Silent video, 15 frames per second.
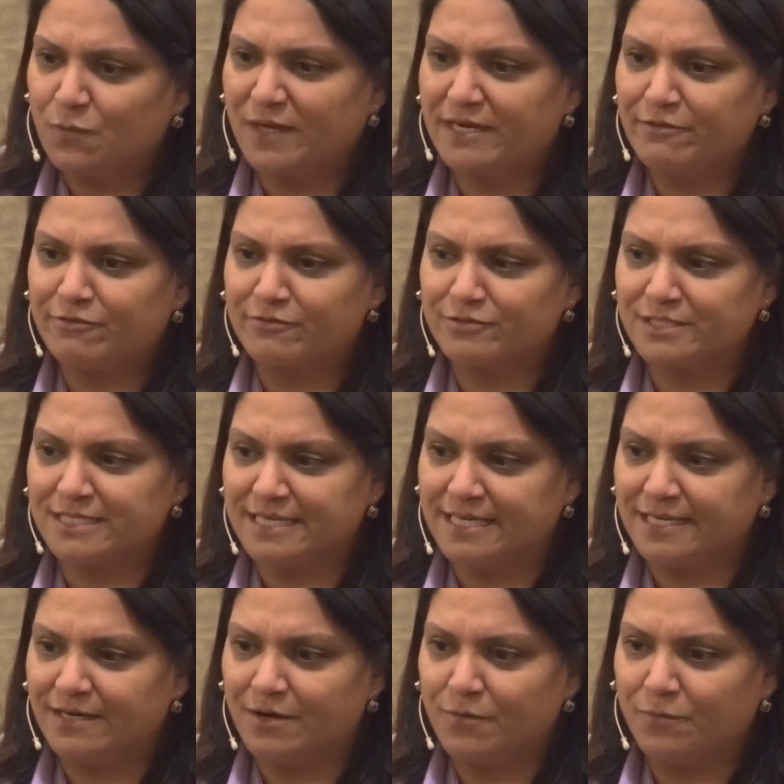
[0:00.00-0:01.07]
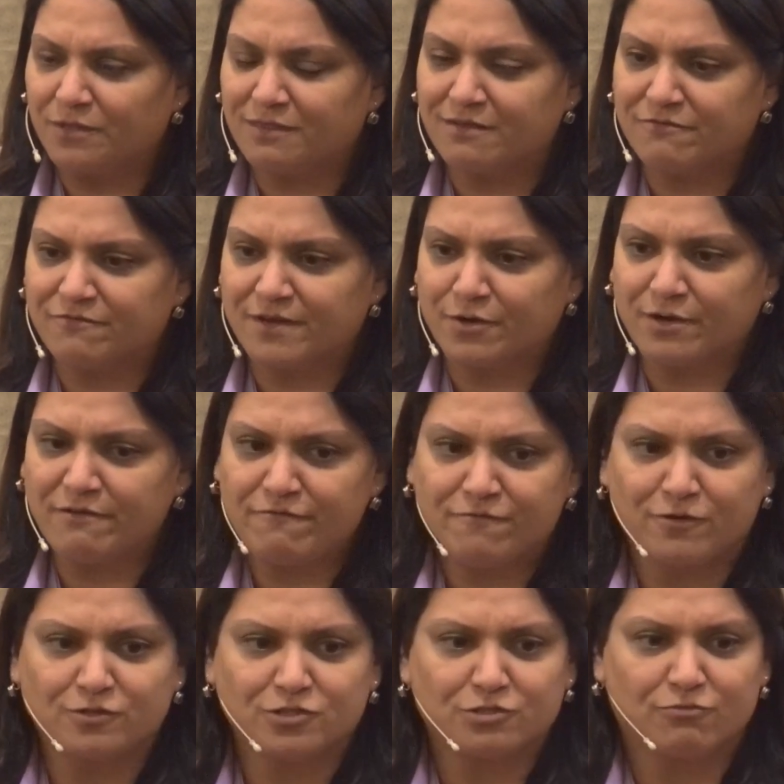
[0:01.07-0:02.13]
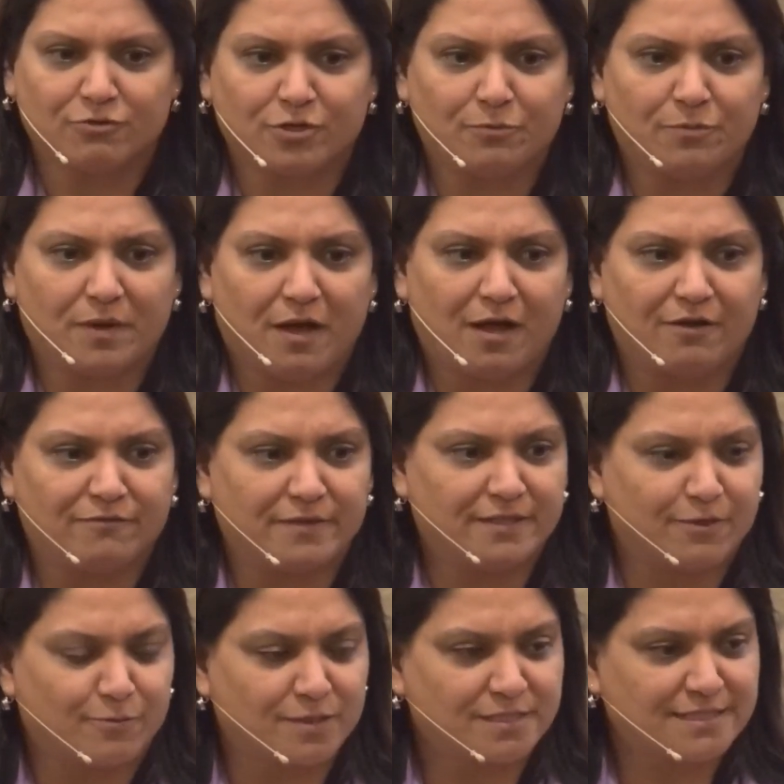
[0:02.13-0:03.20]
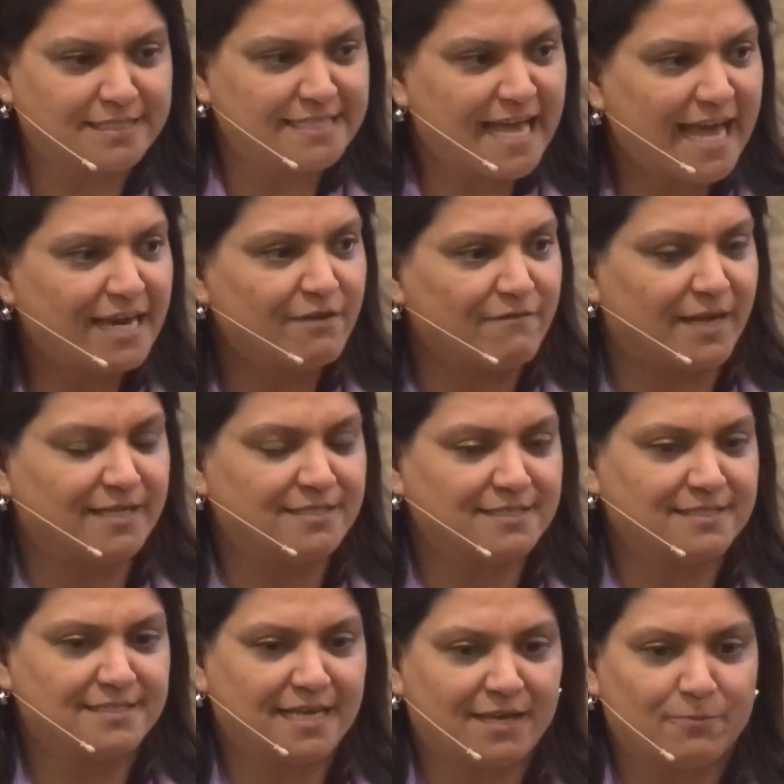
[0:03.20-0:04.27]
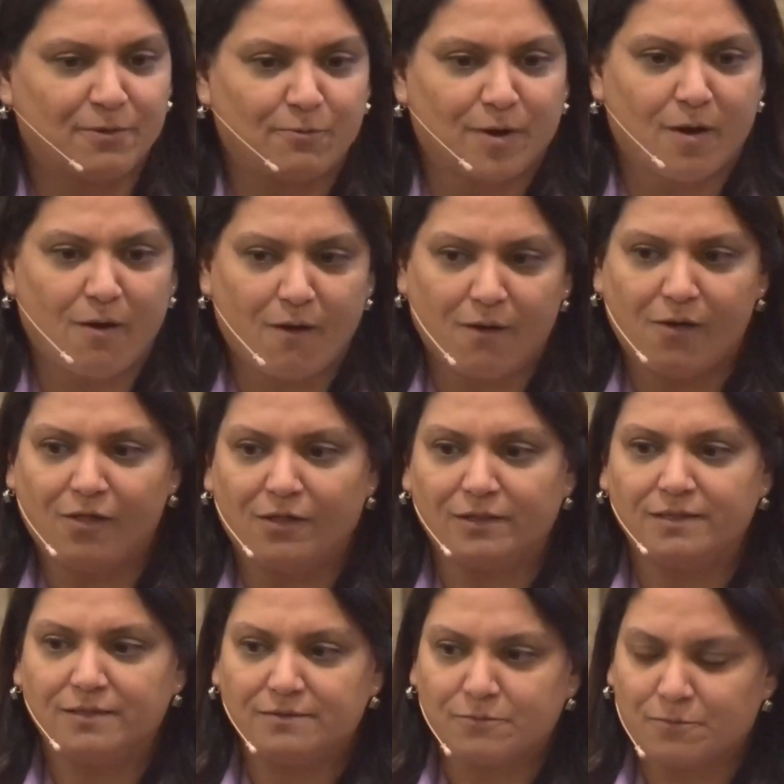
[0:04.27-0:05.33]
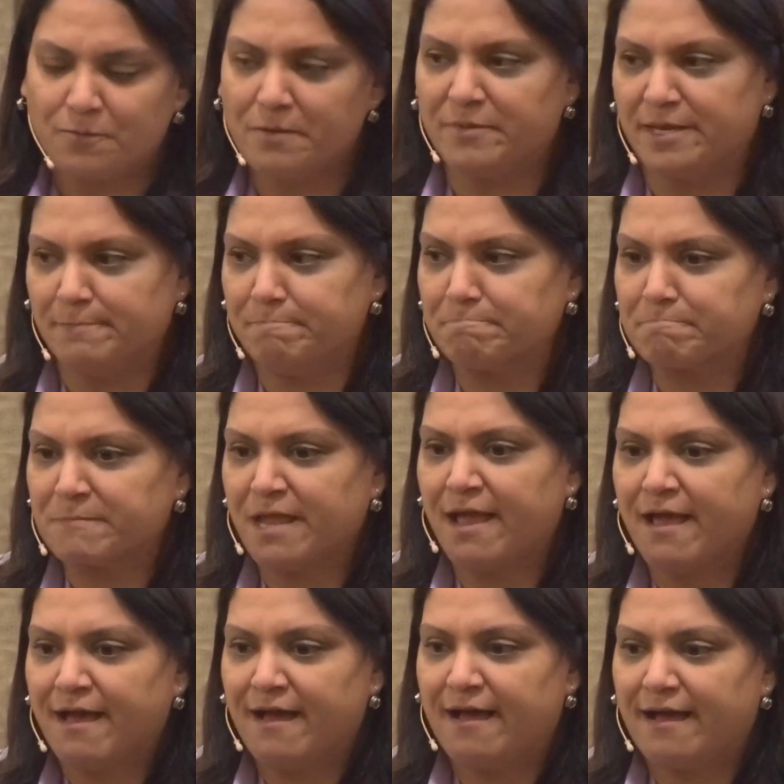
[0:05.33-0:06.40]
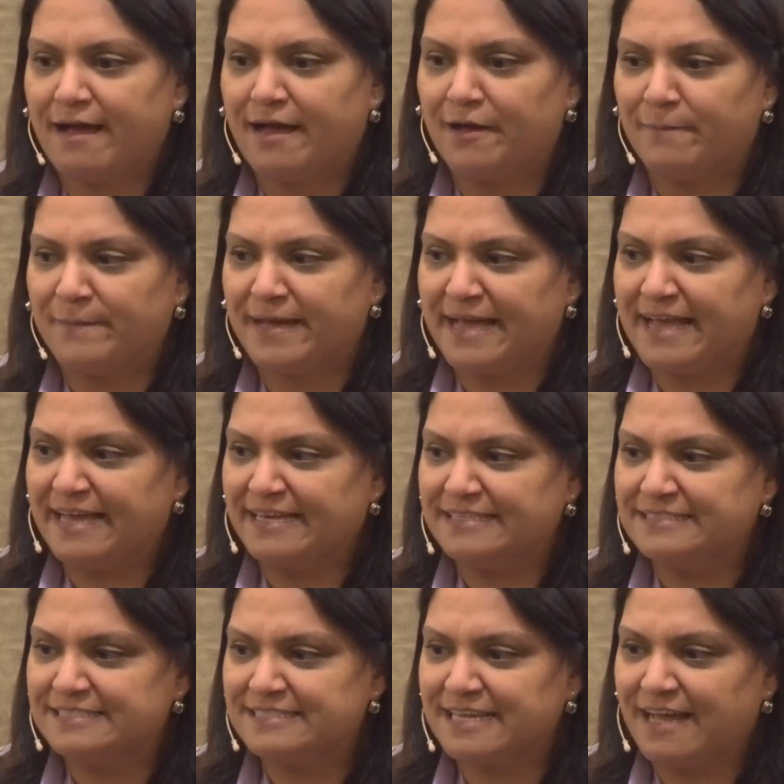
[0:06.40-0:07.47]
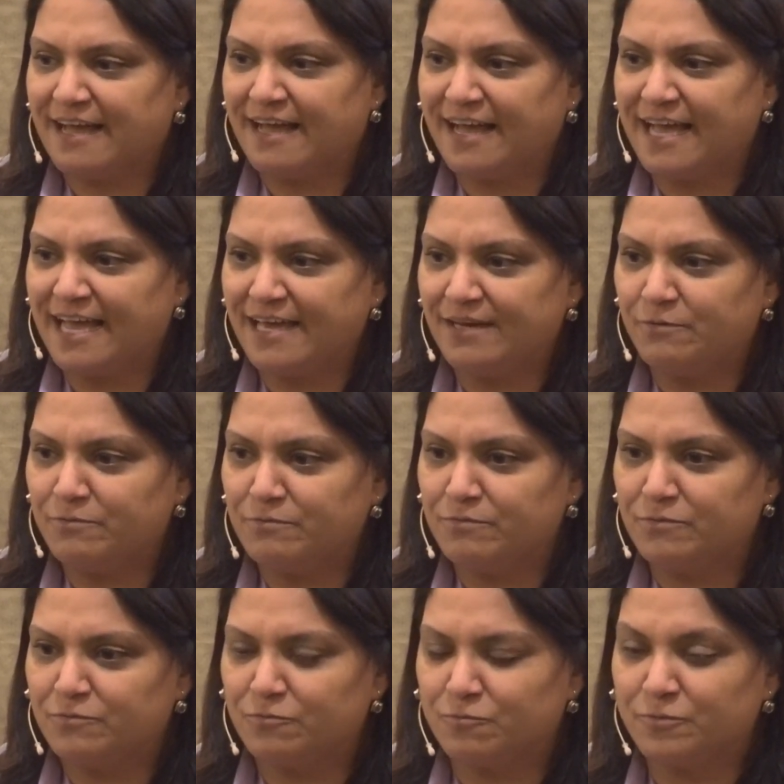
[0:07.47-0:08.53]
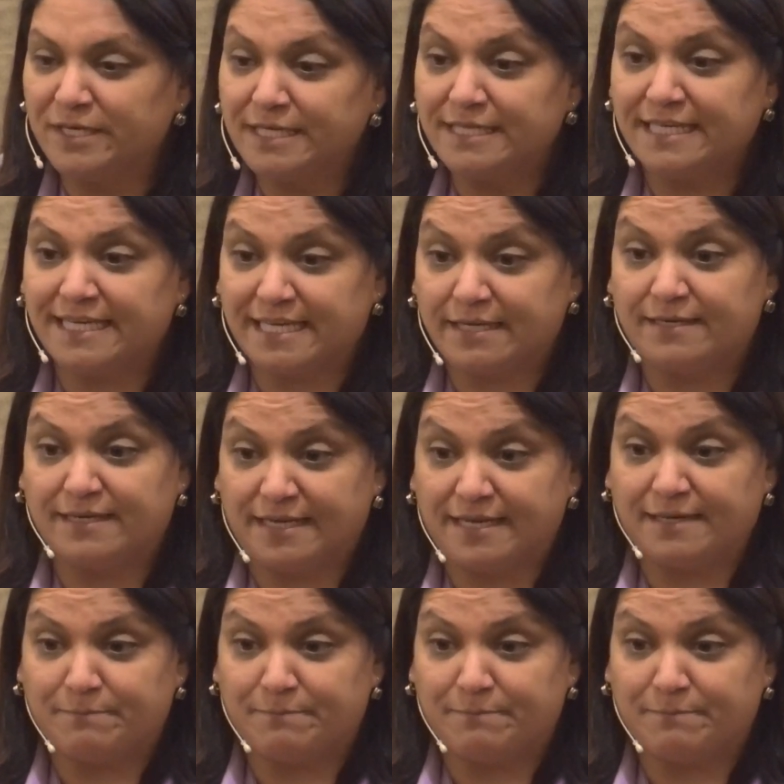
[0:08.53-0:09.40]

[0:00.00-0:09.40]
2013 with the very first group of, there were 10 of us, and we were all women. Um, and, uh, and really, it,